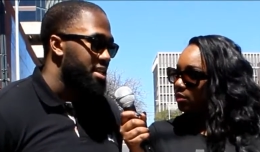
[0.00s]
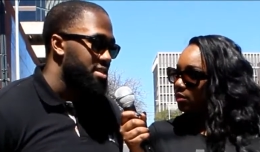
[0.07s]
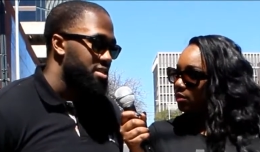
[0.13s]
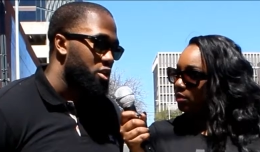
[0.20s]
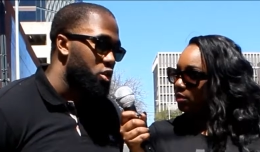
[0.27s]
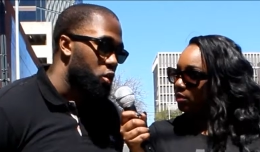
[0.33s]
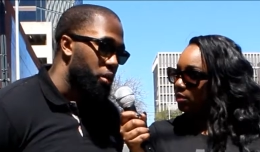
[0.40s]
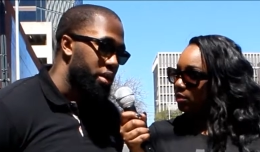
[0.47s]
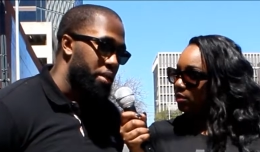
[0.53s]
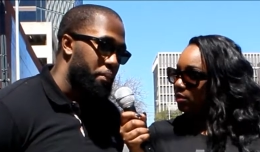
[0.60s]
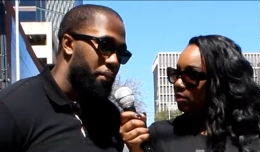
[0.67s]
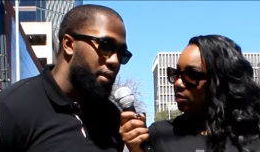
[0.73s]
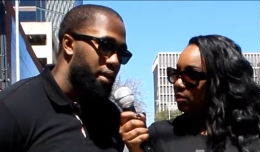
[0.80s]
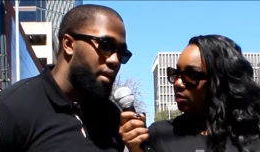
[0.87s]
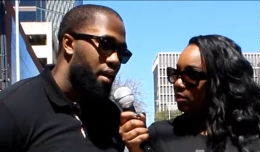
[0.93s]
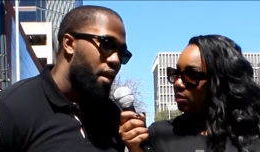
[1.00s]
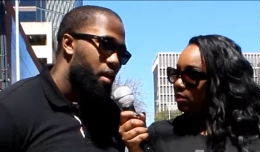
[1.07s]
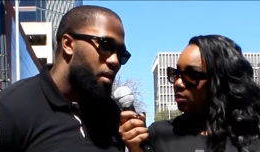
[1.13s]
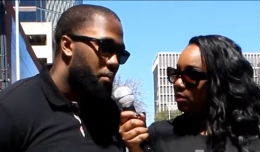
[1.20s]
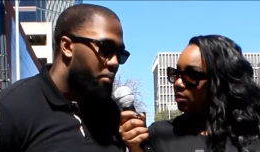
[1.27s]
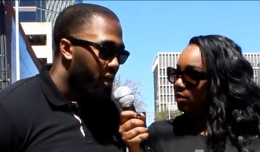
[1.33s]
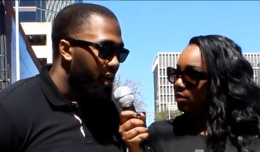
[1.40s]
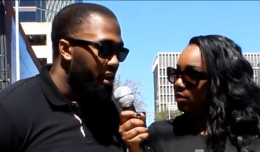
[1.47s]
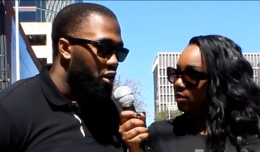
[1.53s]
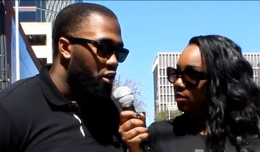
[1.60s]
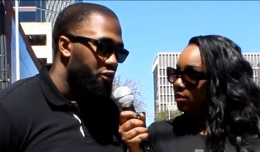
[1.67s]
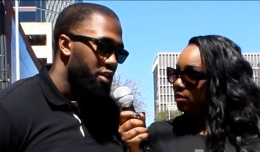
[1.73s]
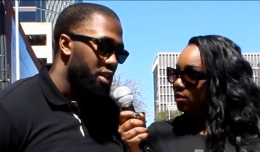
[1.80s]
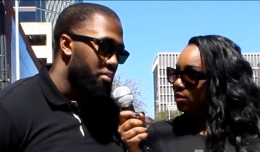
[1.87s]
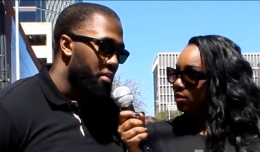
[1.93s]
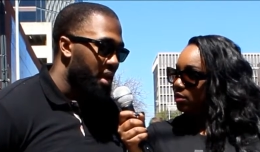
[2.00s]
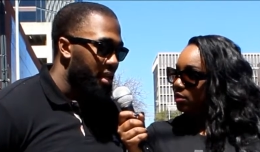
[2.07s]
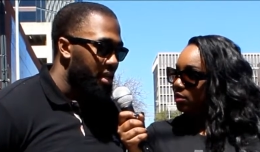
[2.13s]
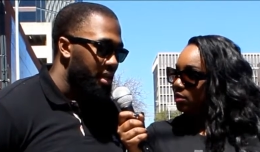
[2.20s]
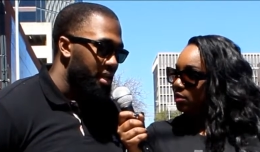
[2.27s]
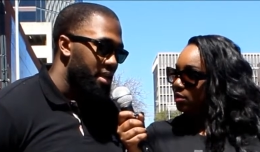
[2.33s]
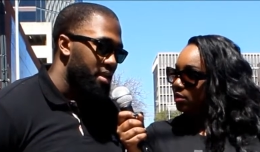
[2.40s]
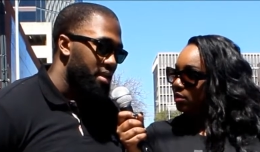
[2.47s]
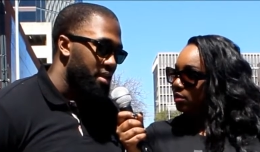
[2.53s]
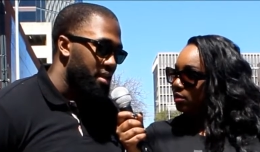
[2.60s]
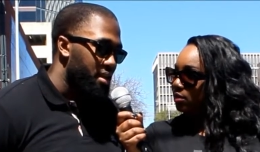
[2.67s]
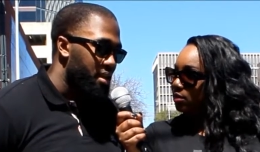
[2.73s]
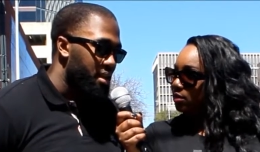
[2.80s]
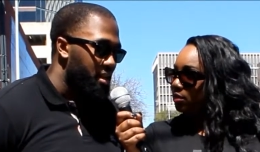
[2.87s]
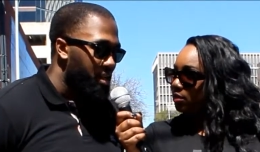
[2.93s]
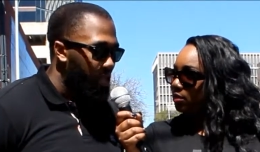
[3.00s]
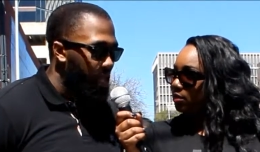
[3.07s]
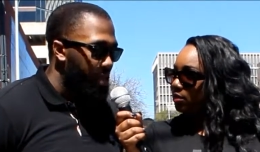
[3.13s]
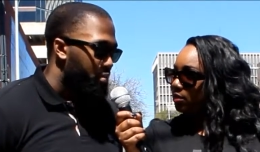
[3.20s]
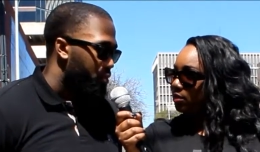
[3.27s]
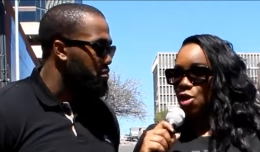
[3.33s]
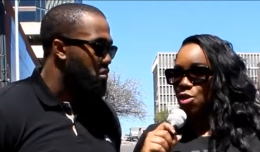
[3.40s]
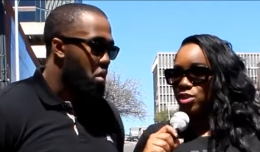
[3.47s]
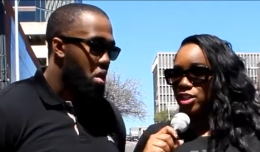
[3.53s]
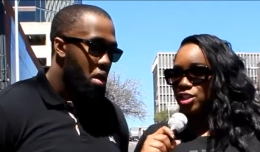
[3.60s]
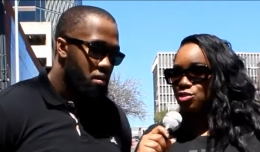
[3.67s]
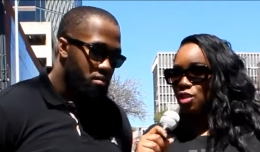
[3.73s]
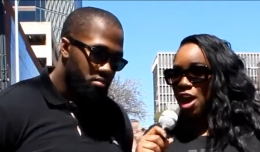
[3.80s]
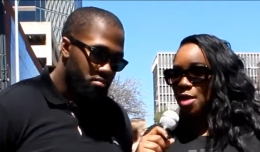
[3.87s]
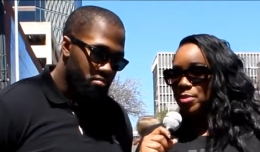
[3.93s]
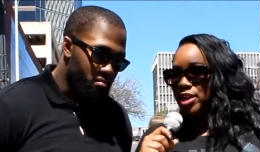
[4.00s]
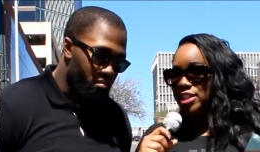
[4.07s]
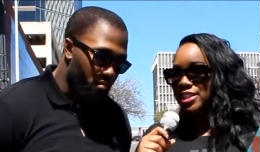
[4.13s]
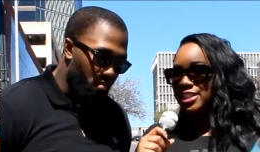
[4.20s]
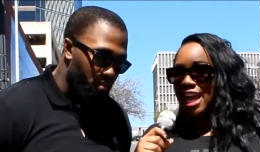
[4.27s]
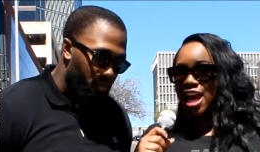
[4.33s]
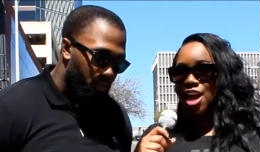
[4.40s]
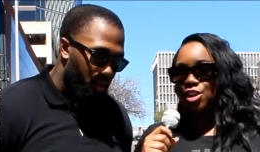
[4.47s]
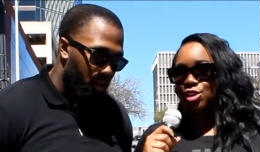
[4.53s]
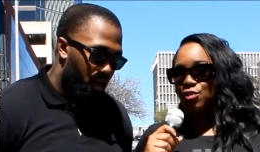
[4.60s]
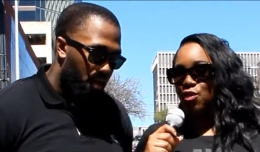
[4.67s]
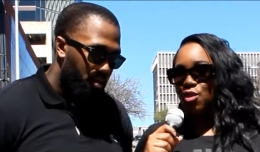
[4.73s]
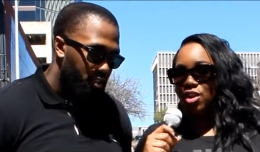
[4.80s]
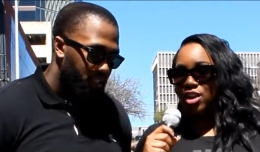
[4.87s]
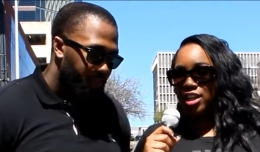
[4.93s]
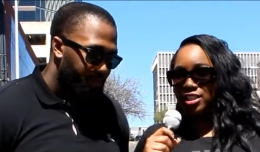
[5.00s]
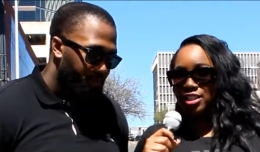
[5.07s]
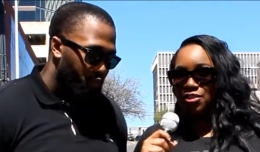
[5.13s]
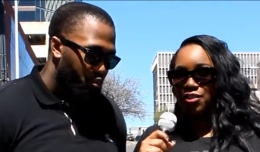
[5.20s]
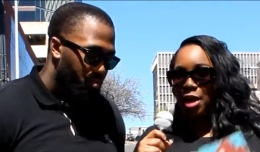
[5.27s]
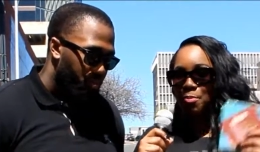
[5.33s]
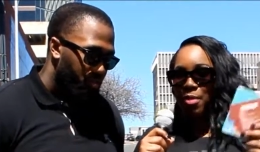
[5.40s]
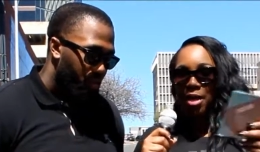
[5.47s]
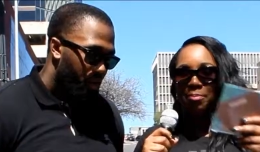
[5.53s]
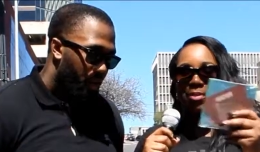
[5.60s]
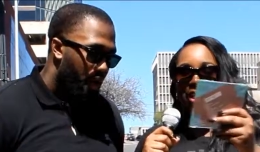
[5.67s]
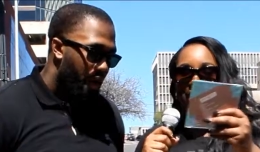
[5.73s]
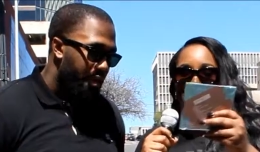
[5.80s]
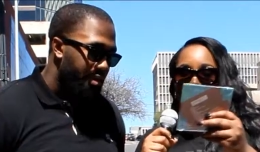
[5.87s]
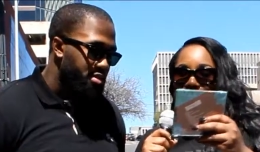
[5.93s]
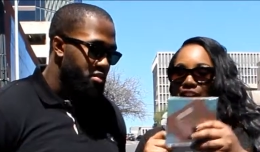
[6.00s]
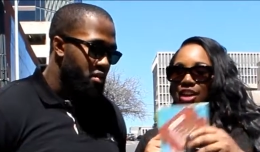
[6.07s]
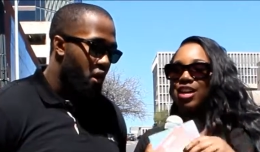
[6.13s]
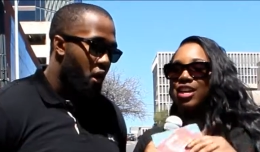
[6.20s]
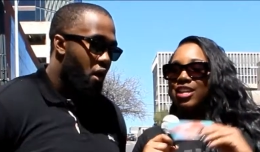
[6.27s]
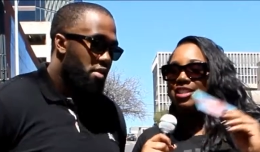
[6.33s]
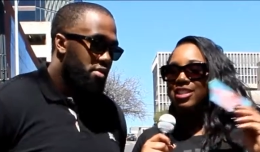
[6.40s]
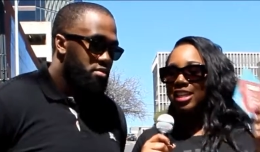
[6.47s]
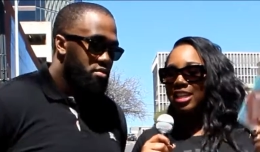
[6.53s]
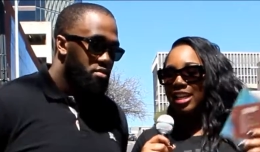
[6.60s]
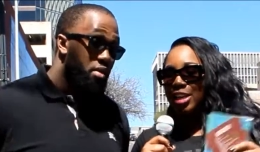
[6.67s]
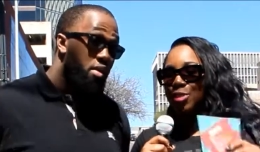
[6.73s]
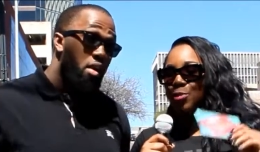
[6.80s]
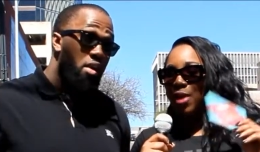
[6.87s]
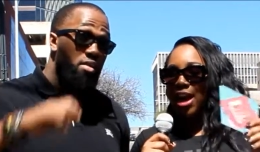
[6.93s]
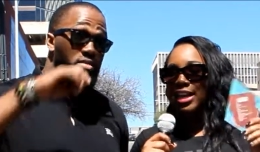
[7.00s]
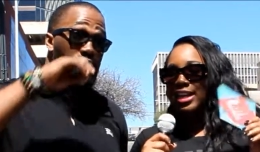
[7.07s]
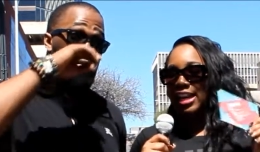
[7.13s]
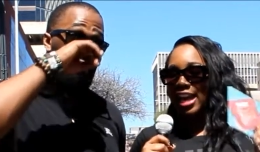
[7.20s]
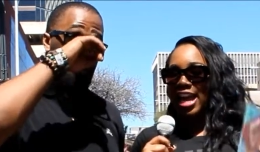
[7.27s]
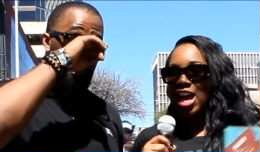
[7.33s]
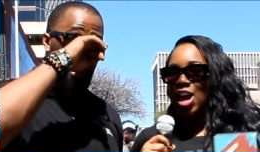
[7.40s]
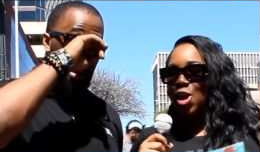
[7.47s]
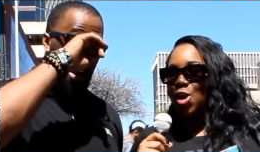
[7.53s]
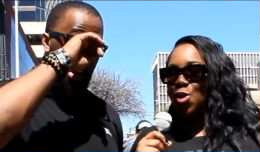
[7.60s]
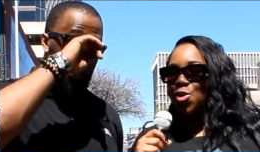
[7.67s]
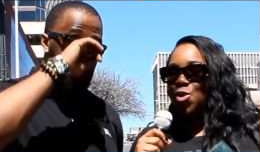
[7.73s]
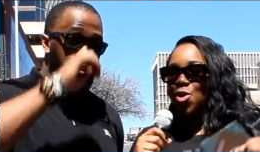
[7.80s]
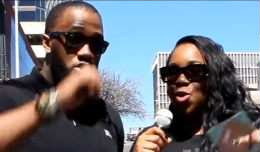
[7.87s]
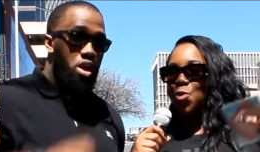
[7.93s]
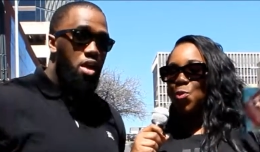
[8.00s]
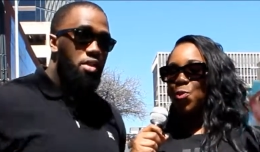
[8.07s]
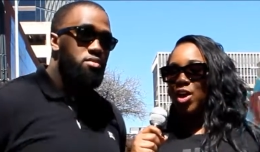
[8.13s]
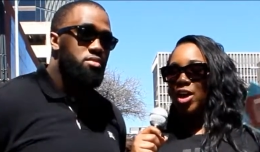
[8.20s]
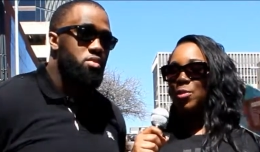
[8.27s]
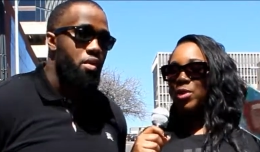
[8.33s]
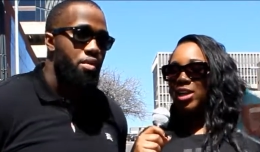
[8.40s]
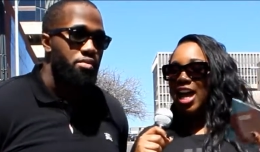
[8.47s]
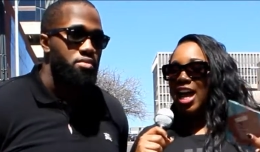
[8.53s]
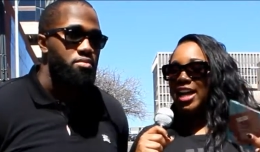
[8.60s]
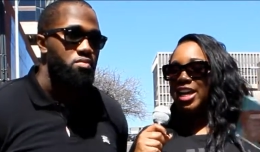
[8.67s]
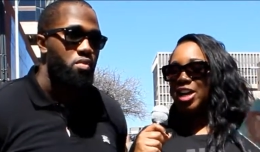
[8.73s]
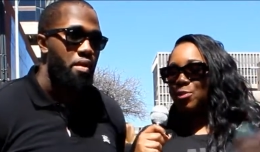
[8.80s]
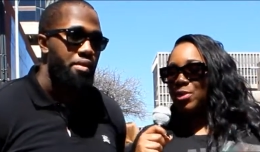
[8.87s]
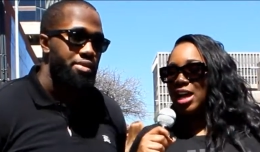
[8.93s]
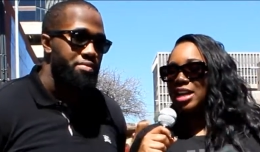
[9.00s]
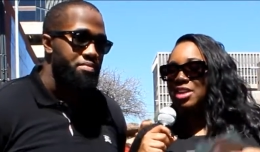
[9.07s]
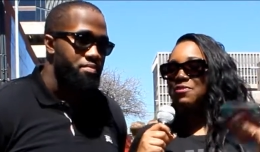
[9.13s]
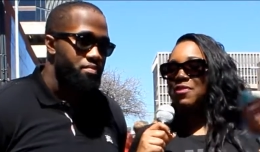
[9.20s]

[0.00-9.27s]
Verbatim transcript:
Speaker 1: It's a Who EP. Probably hopefully by the end of April. So
Speaker 2: describe your sound for us. If I pop in your CD right now, what will I hear? What kind of